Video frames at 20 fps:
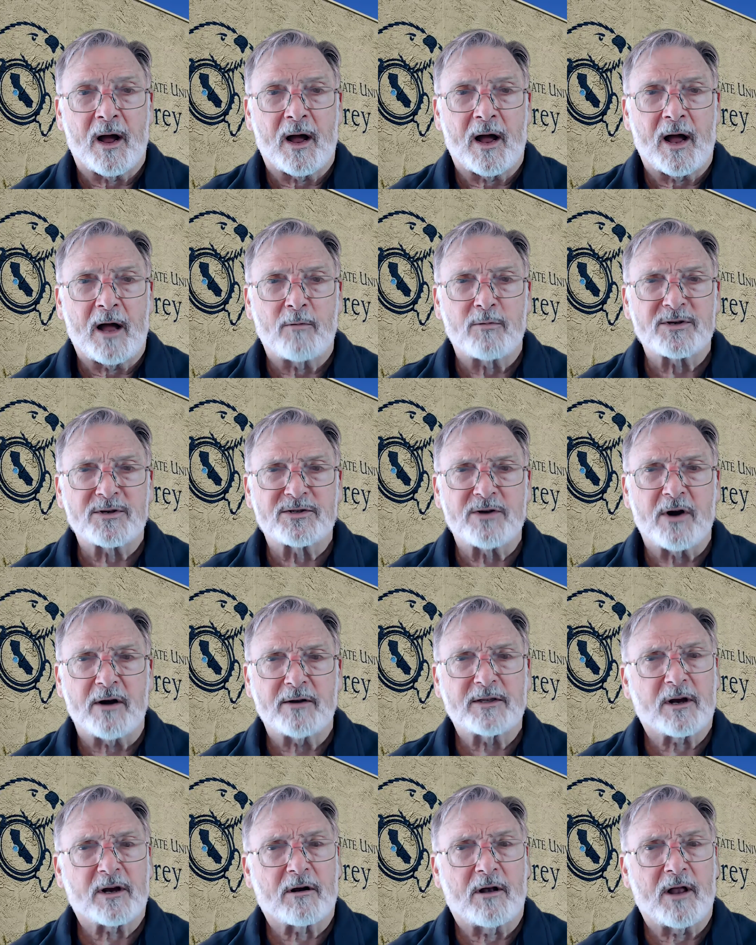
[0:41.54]
I will start
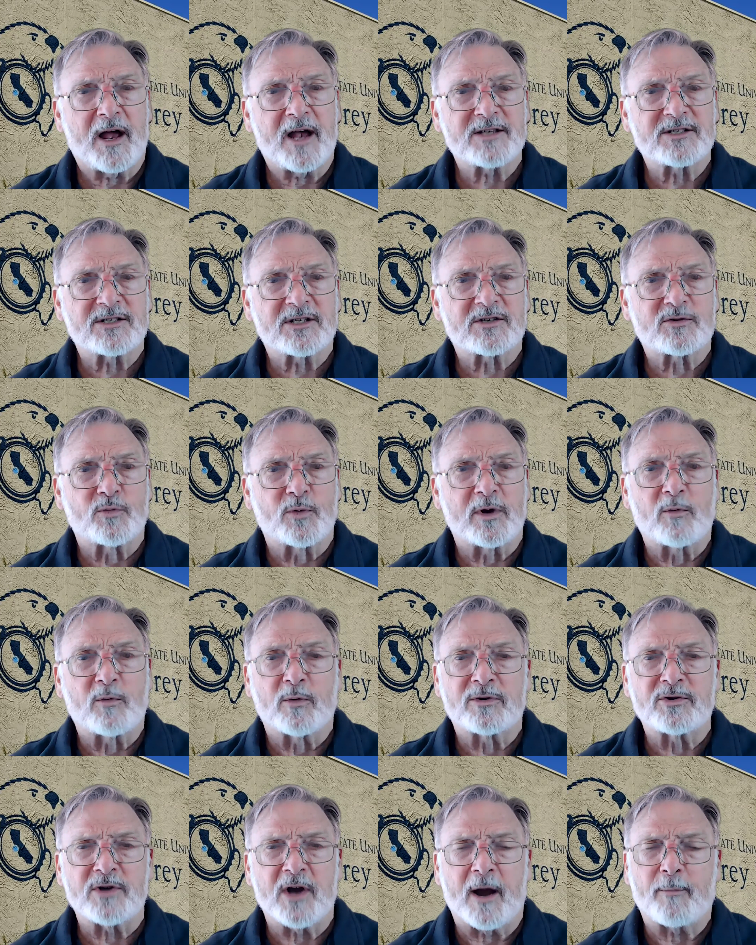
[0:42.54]
the class this week
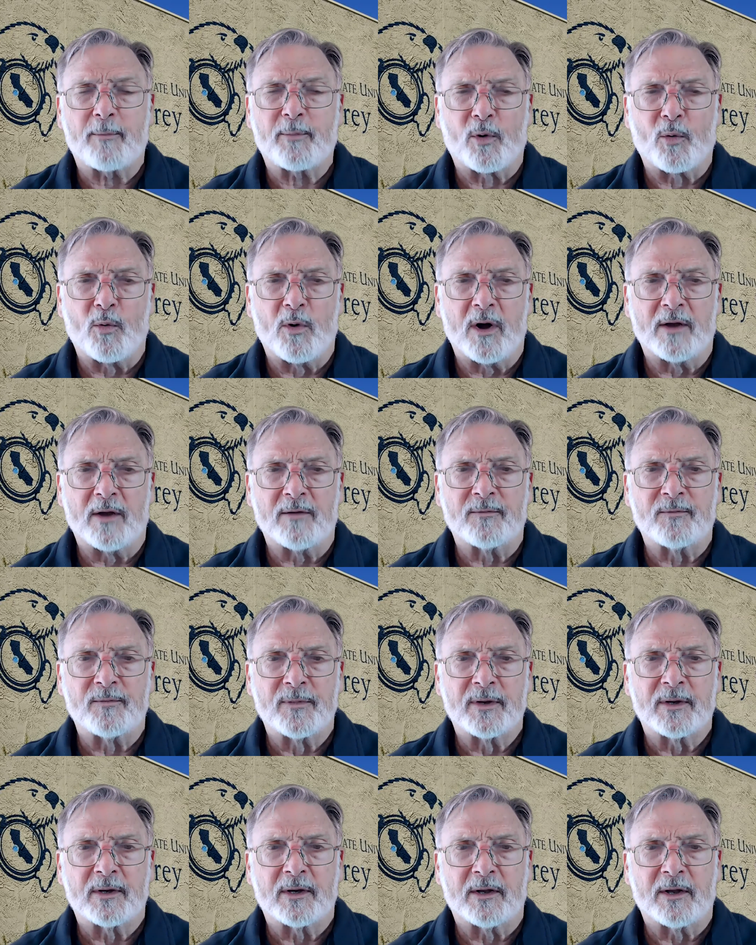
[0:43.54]
with Chapter 1
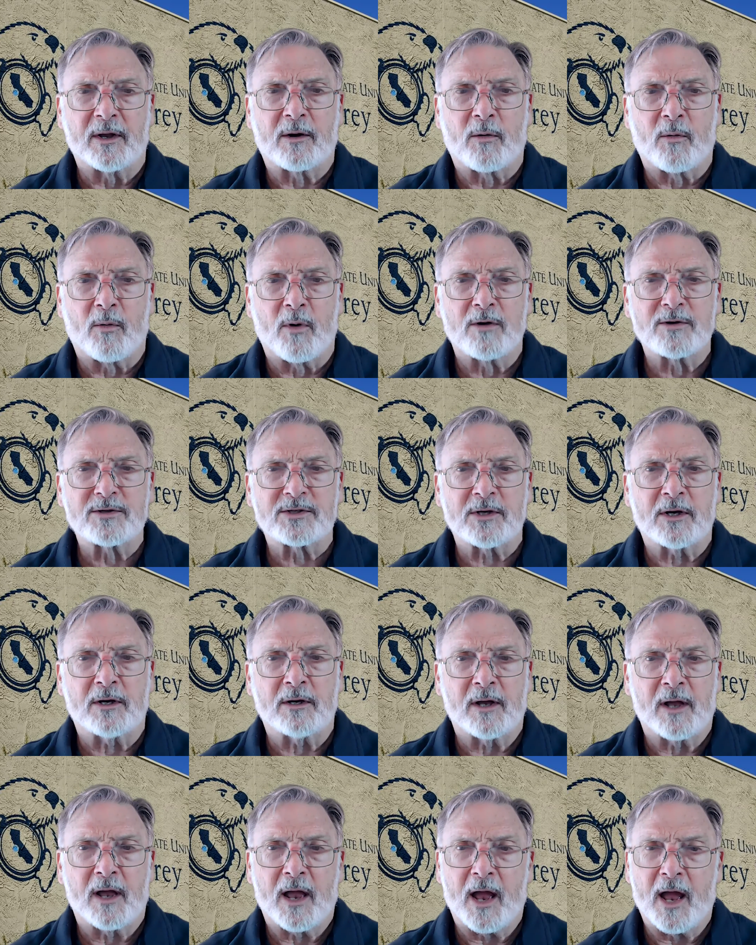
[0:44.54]
in the Kurose
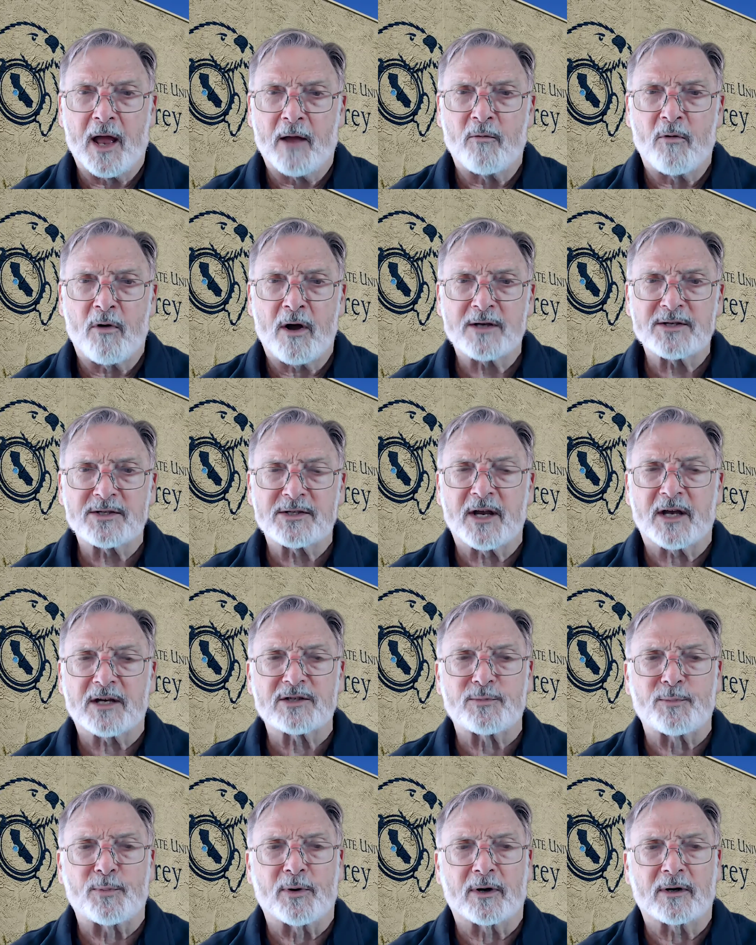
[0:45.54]
and Ross
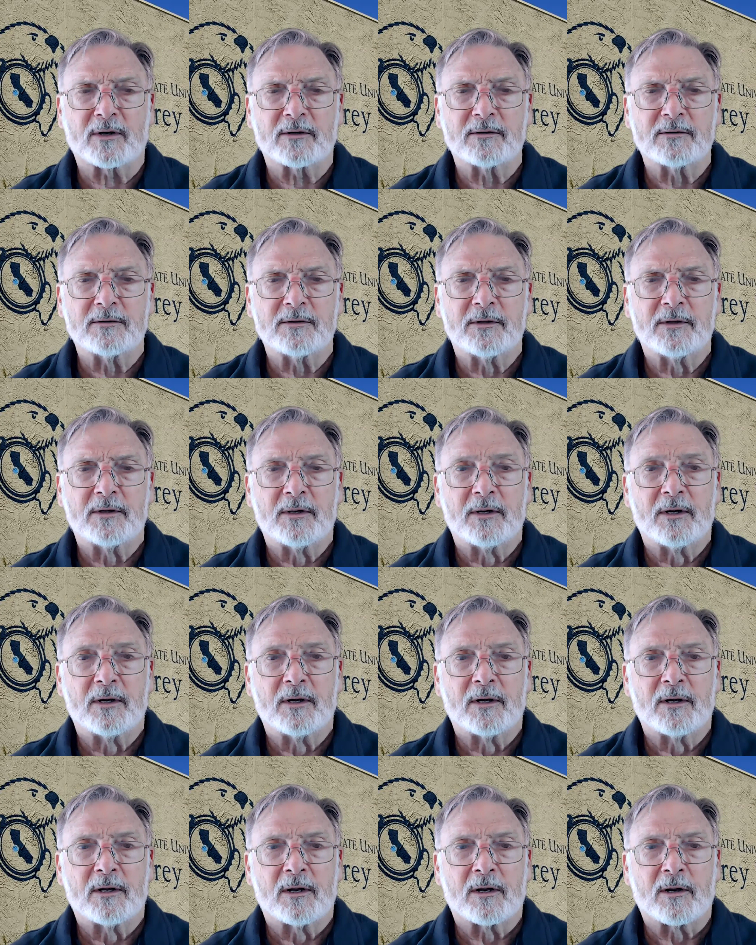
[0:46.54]
textbook
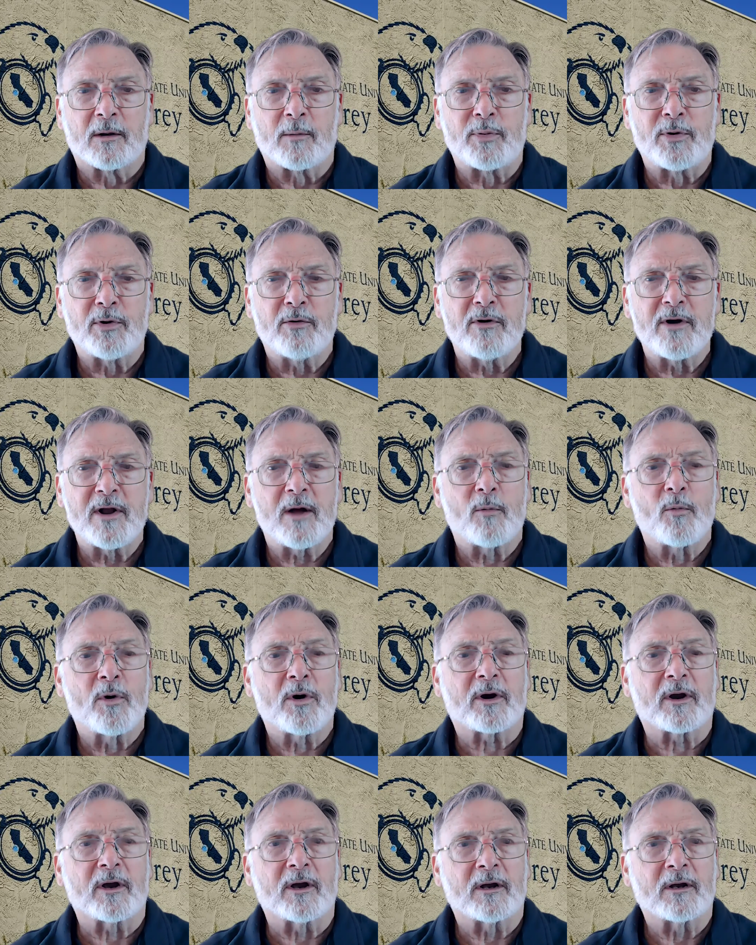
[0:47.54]
Computer
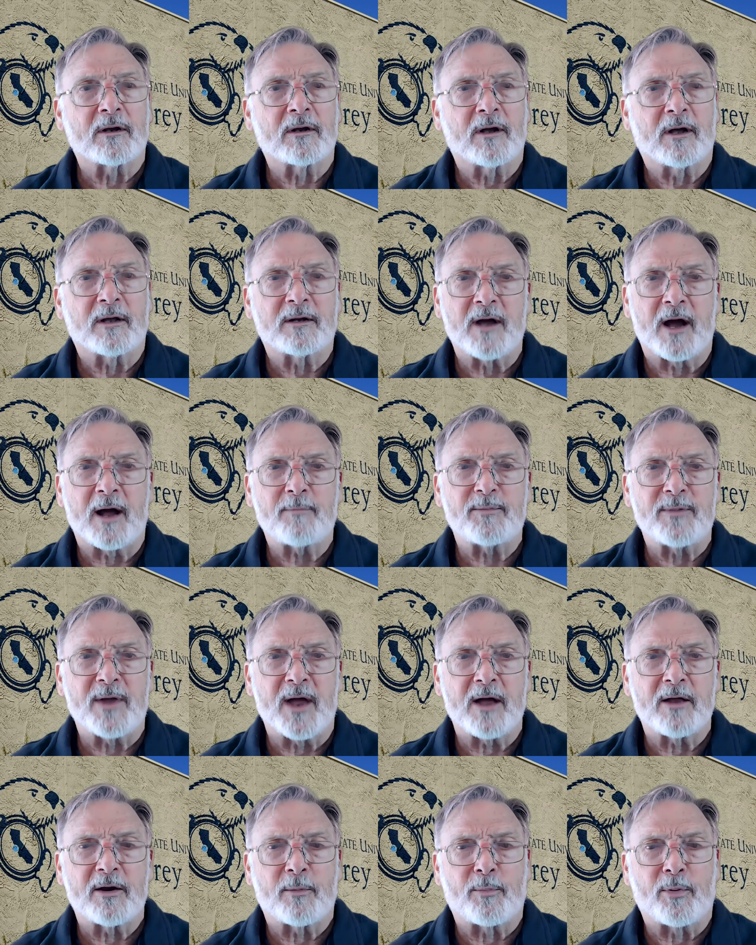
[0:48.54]
Networking, a Top
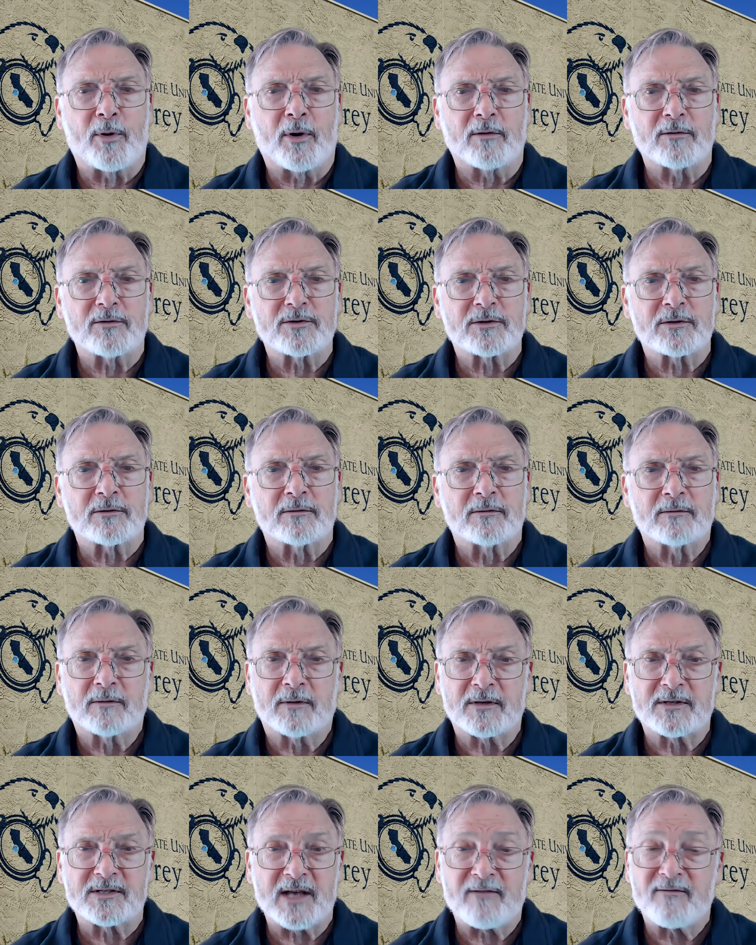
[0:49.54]
Down Approach, the
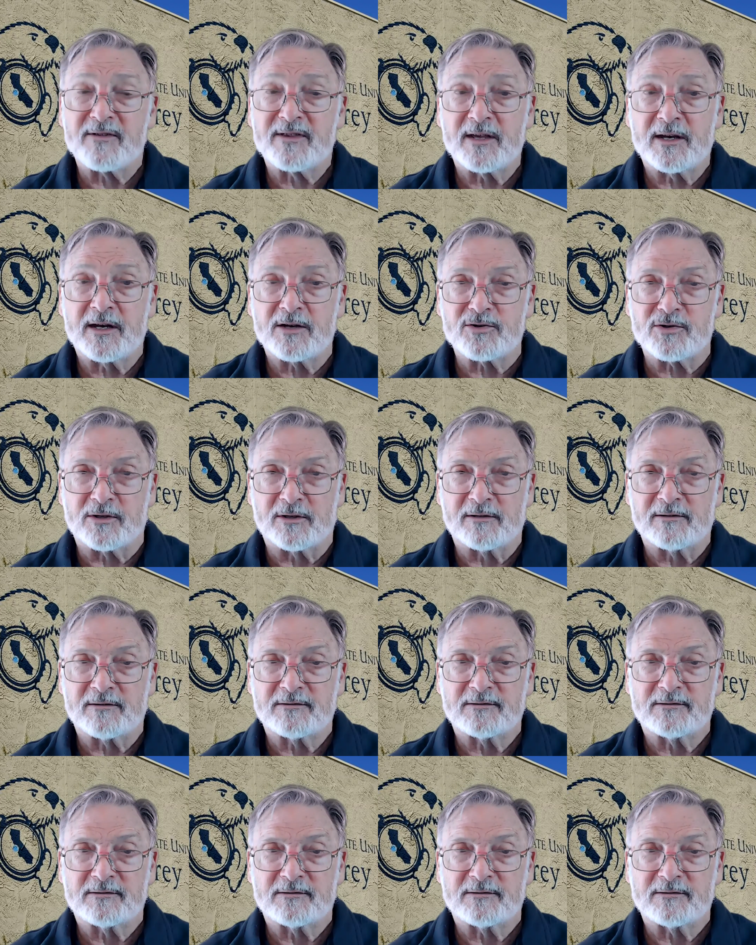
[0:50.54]
seventh edition.